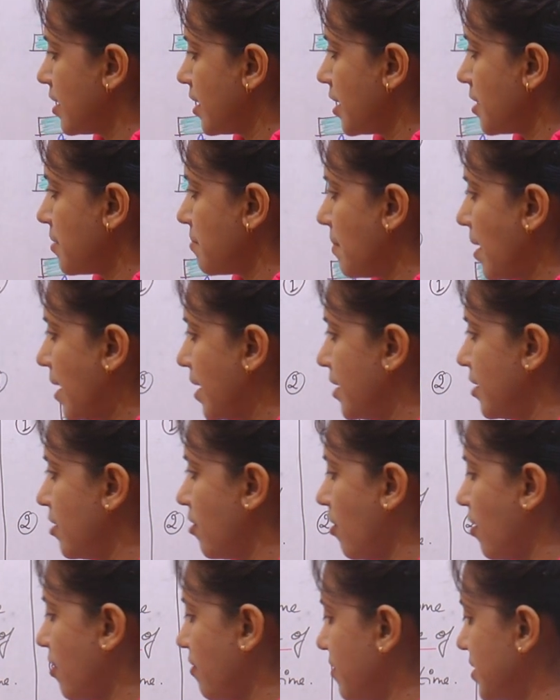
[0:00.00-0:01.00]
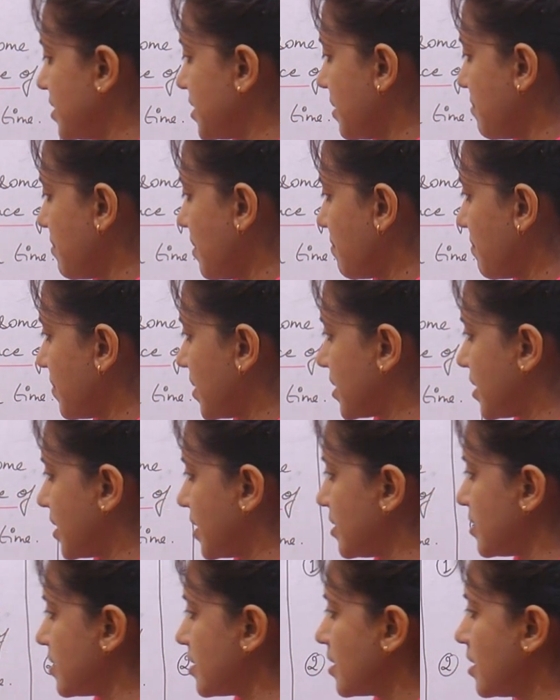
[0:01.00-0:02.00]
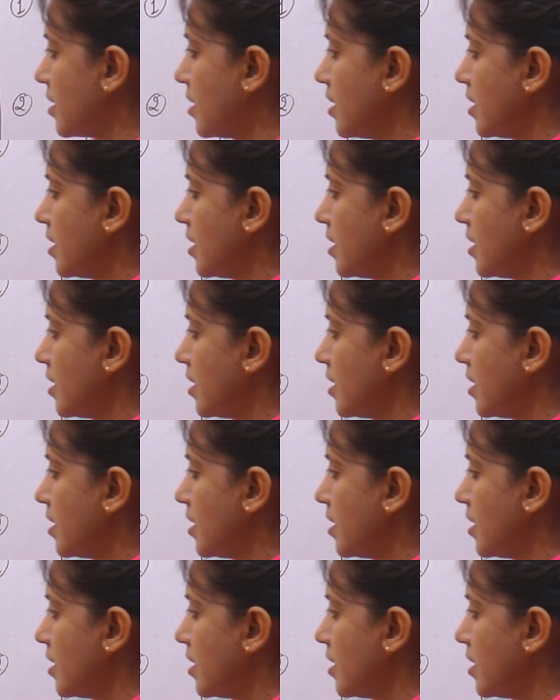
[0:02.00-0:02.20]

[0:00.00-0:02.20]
in mind, always remember this,